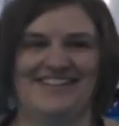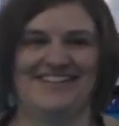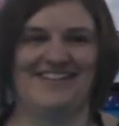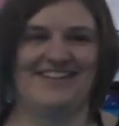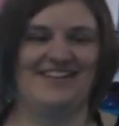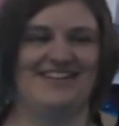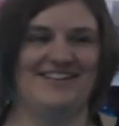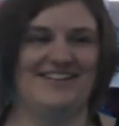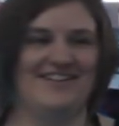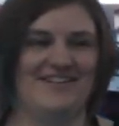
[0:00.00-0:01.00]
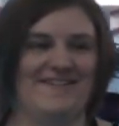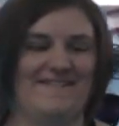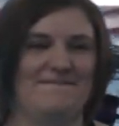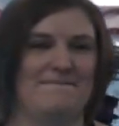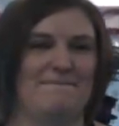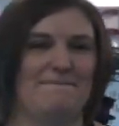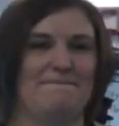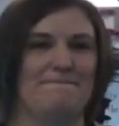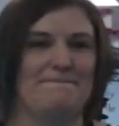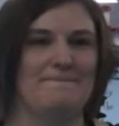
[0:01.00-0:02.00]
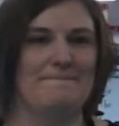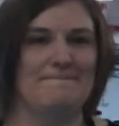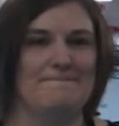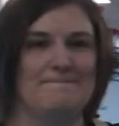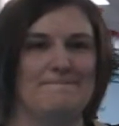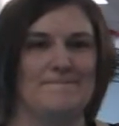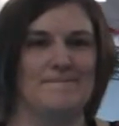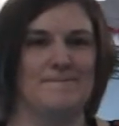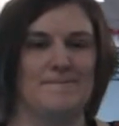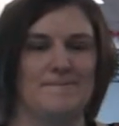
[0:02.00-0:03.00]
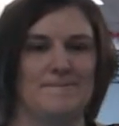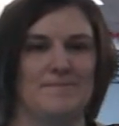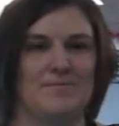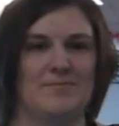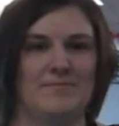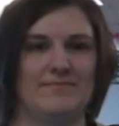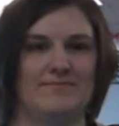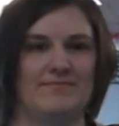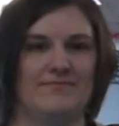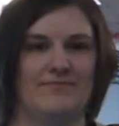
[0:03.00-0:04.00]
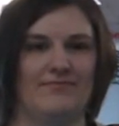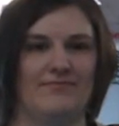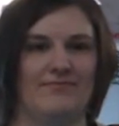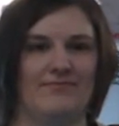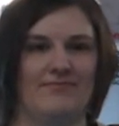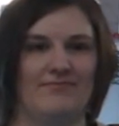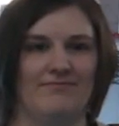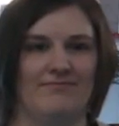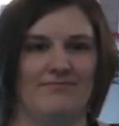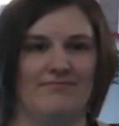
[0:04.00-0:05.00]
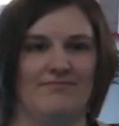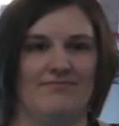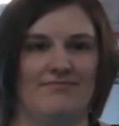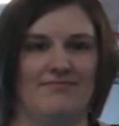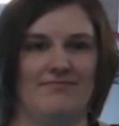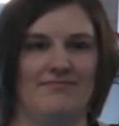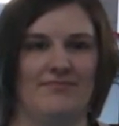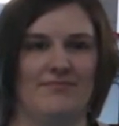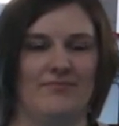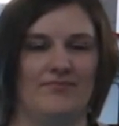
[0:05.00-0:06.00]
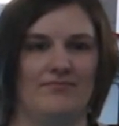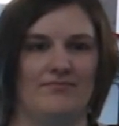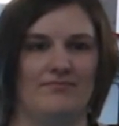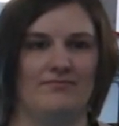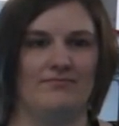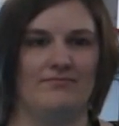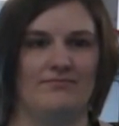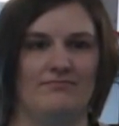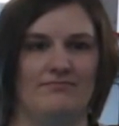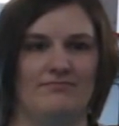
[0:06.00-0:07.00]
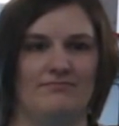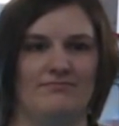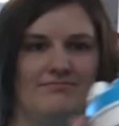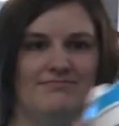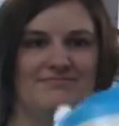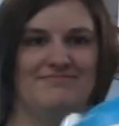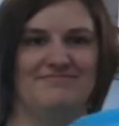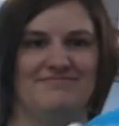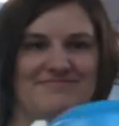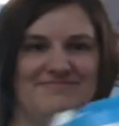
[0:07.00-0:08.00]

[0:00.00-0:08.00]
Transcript: [no speech]